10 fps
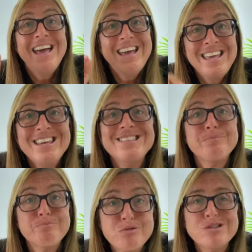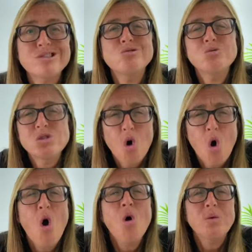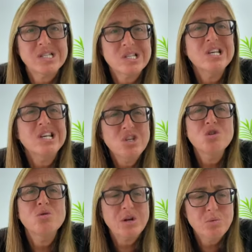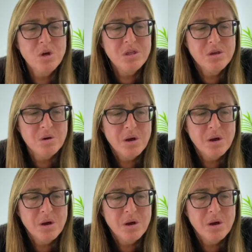He is a person who is always in you and with you.